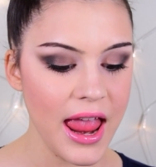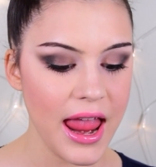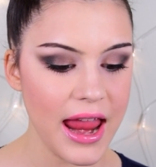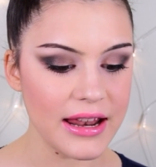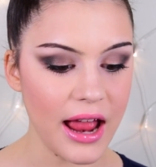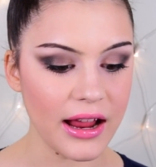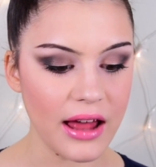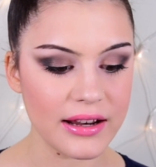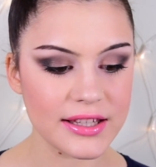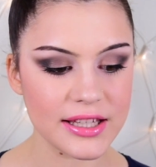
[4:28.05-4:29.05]
And I
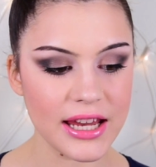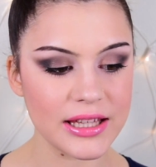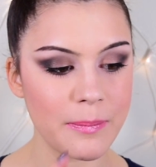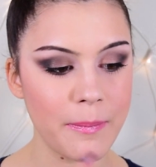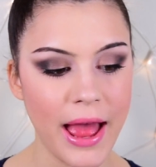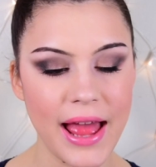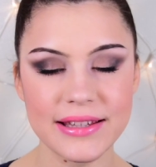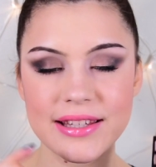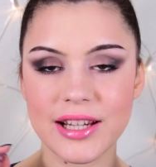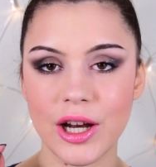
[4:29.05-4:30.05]
gotta say, the
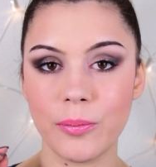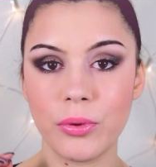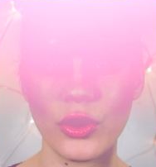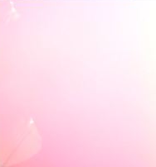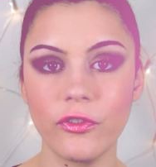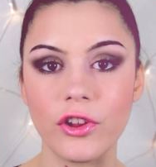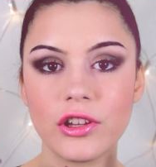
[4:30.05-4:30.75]
mattes are beautiful.